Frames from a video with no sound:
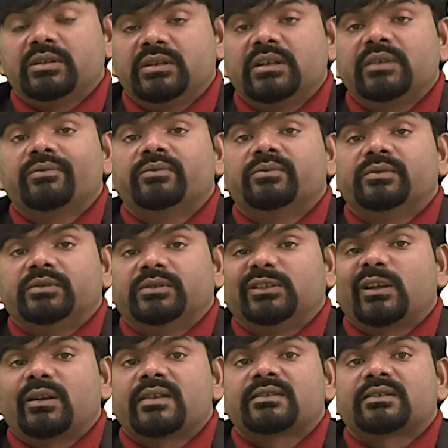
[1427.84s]
give
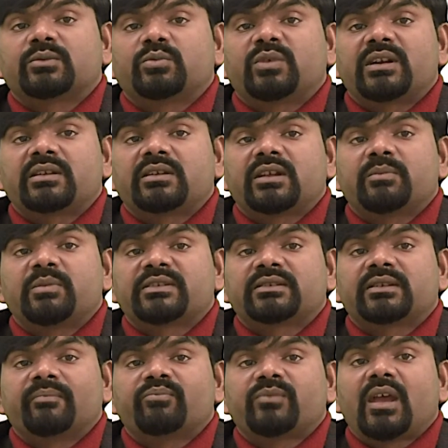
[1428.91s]
the reason what can be
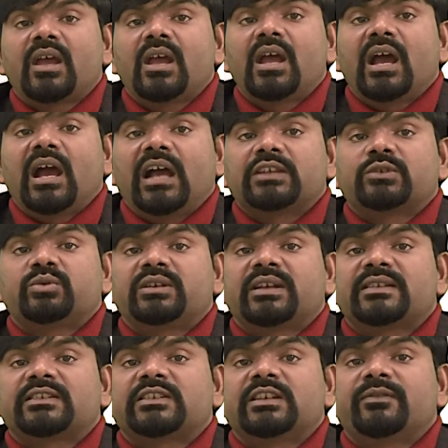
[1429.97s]
seen. As we
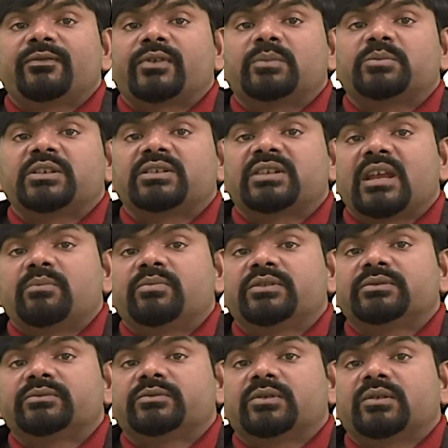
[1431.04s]
can see from the
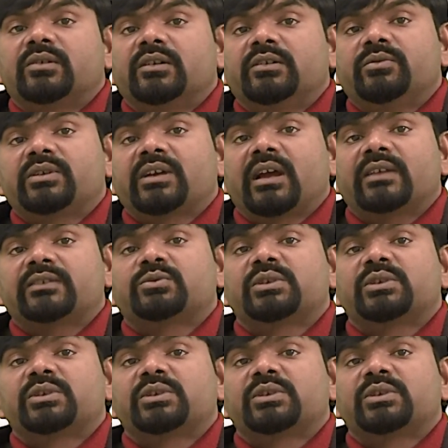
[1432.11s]
table, or as you